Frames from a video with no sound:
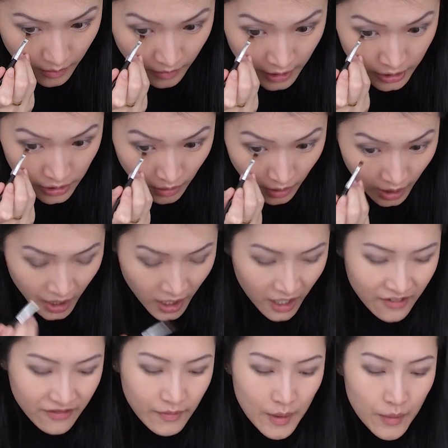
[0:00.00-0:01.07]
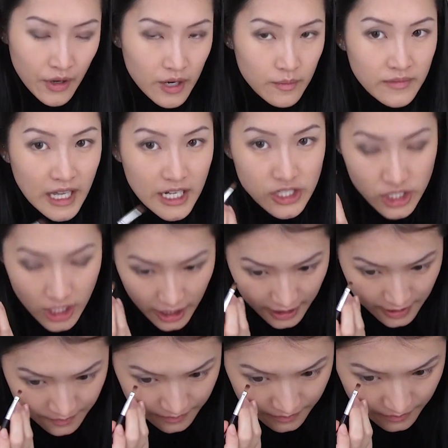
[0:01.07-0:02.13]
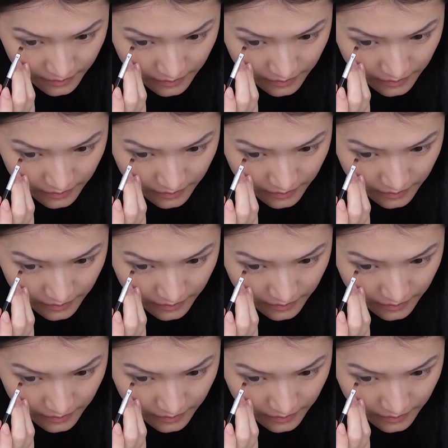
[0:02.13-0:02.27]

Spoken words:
I might do half my bottom lash line.